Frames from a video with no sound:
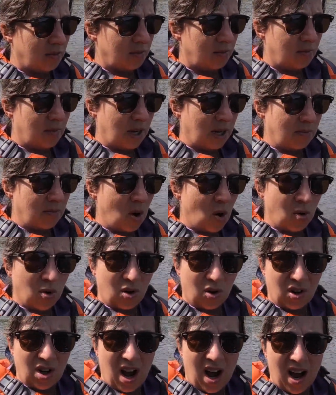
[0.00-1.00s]
my
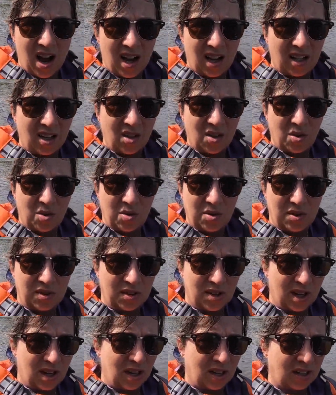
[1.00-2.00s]
motor guy
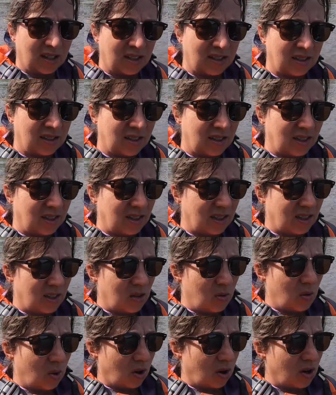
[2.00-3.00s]
who's
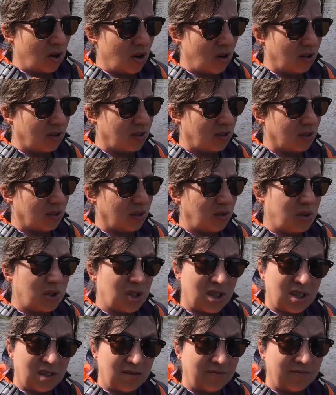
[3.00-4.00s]
working on a
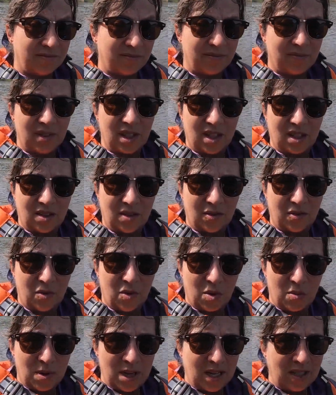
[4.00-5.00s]
solution
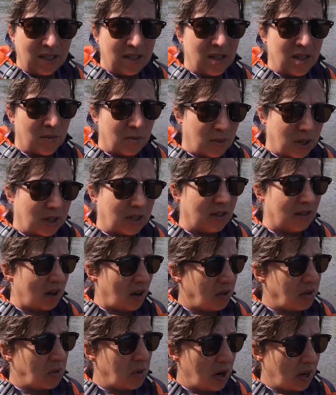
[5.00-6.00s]
for me, but
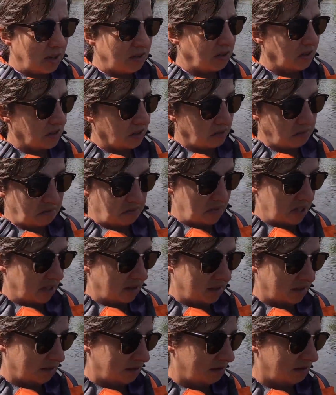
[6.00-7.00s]
otherwise
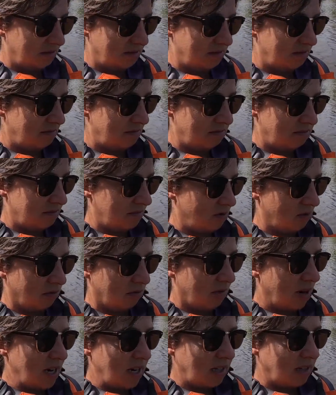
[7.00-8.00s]
it's
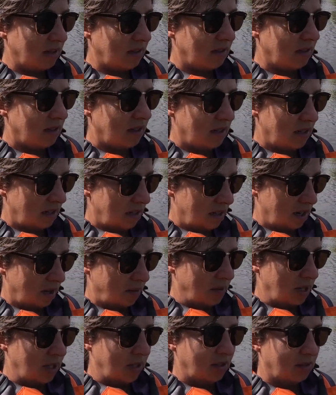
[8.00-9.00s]
great. I
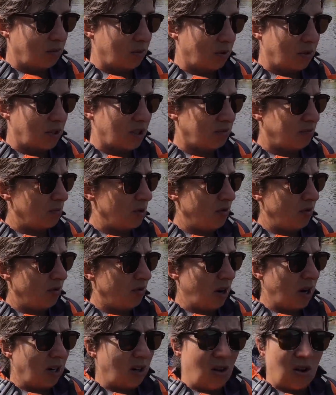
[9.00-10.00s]
mean, we're just moving
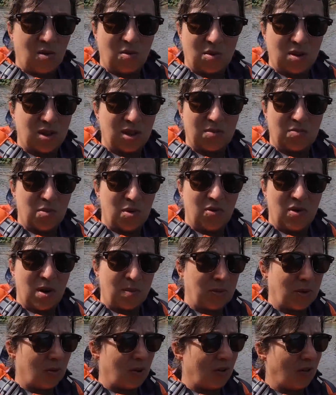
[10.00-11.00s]
right along. We're just moving
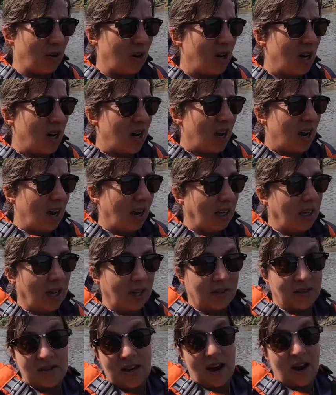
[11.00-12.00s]
up the river. I
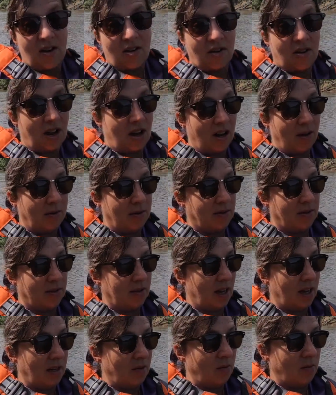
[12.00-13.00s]
got scared. I
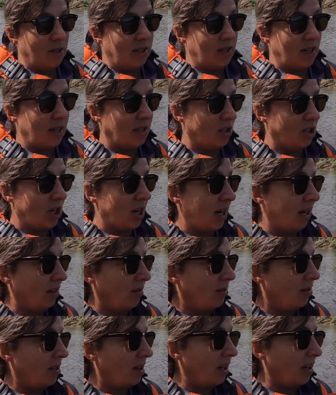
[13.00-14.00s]
didn't want to take a
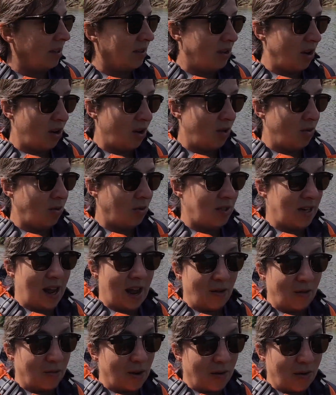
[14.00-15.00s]
chance and go
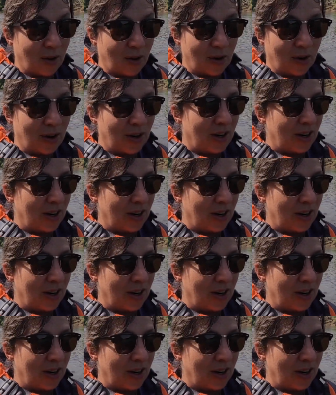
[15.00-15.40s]
downriver.